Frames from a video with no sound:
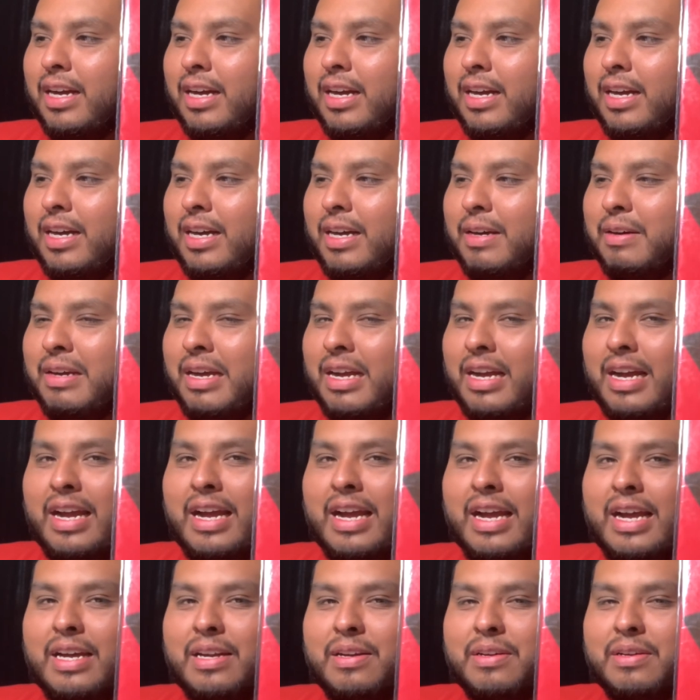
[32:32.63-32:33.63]
I
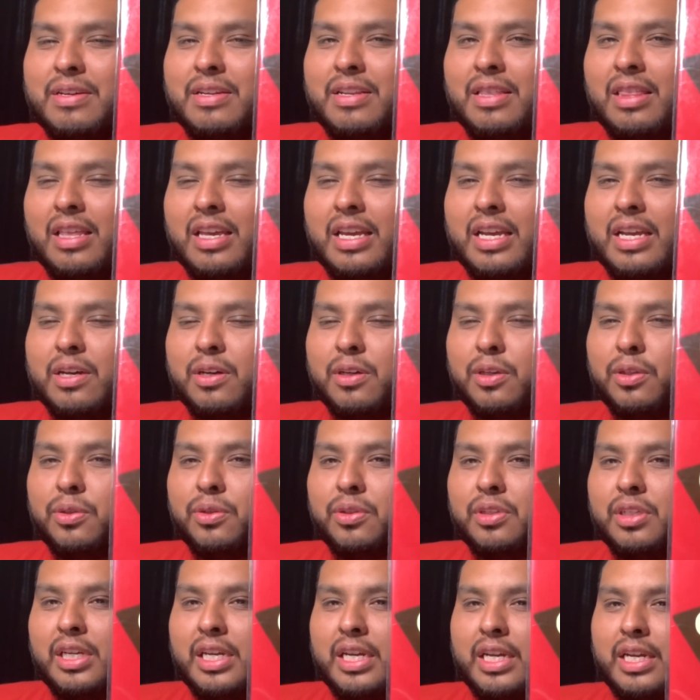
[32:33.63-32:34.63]
had on the
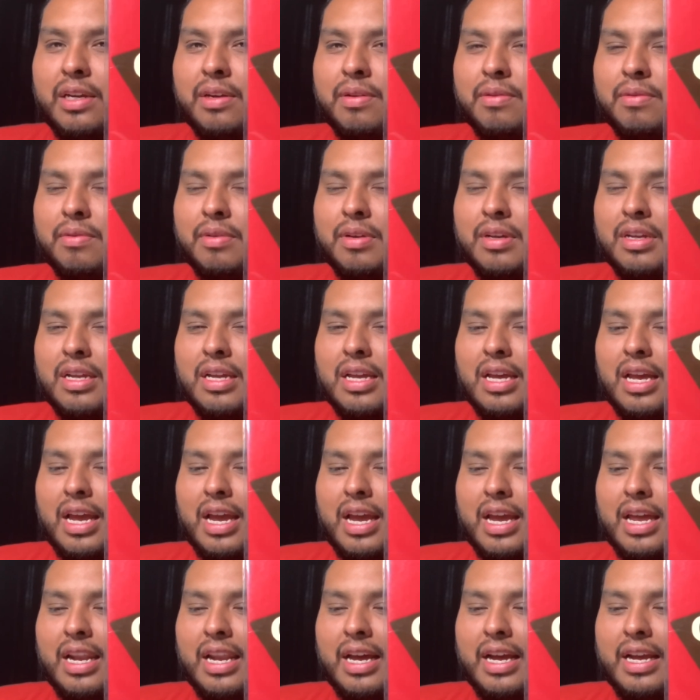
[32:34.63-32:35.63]
OG,
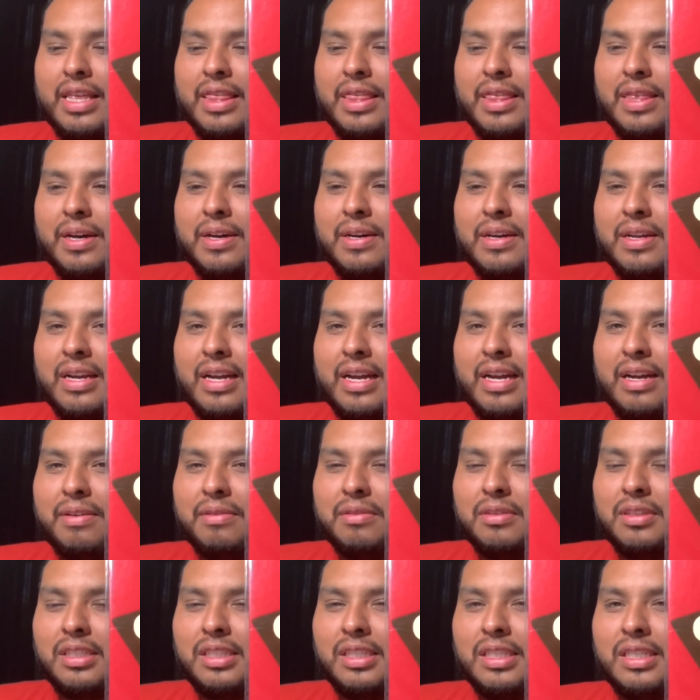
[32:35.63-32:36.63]
and I thought I
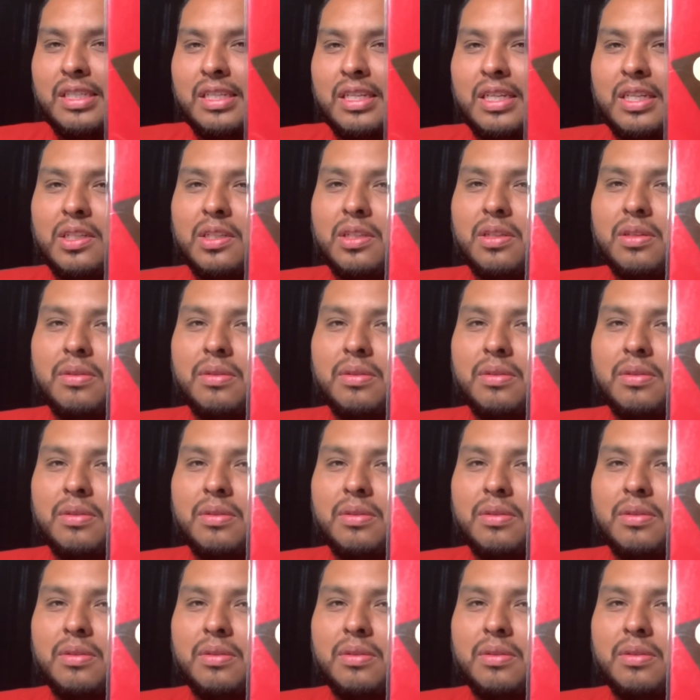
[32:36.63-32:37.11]
was listening